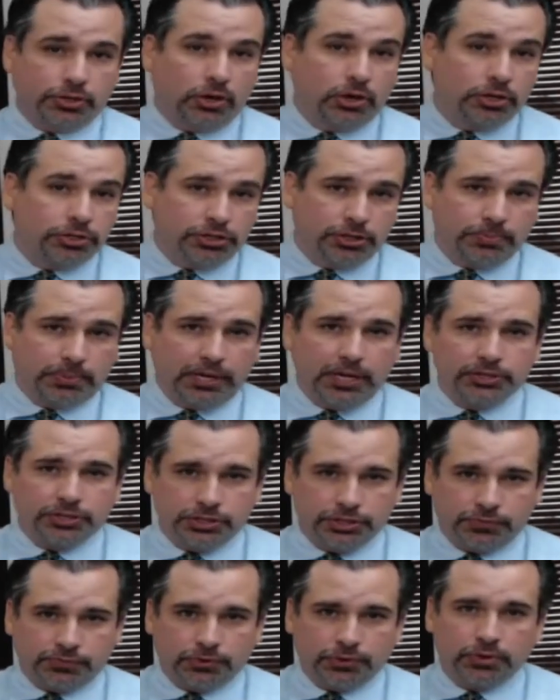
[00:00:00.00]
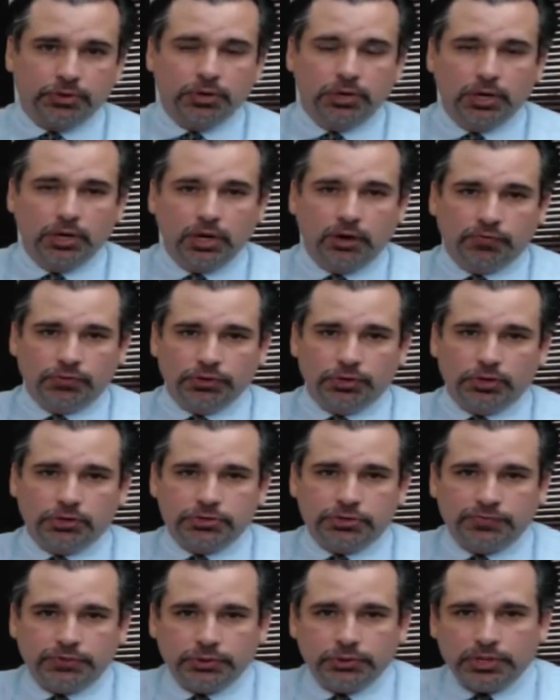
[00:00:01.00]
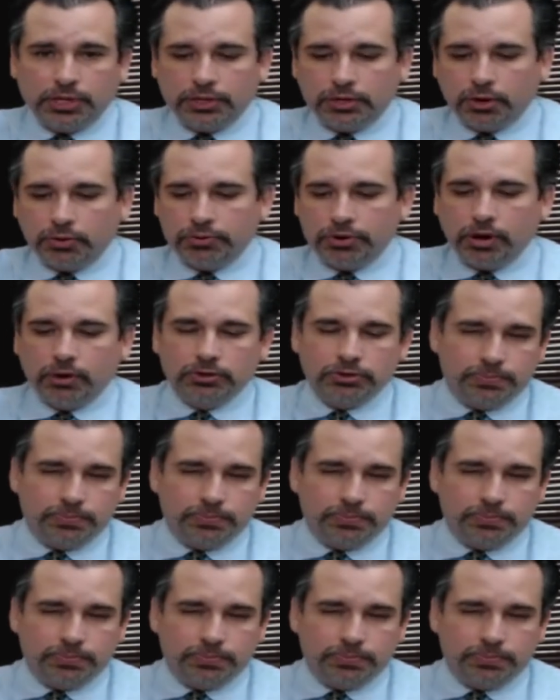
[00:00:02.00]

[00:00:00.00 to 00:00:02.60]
A hardship license, for those of you that don't know,